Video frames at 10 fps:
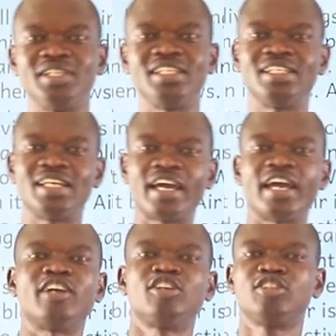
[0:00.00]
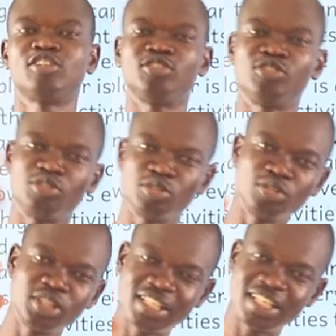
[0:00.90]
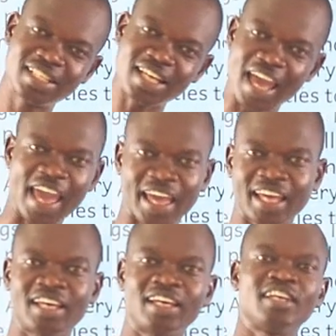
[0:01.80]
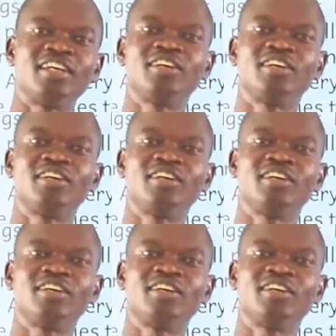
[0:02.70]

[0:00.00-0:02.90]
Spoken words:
we need air. You need air.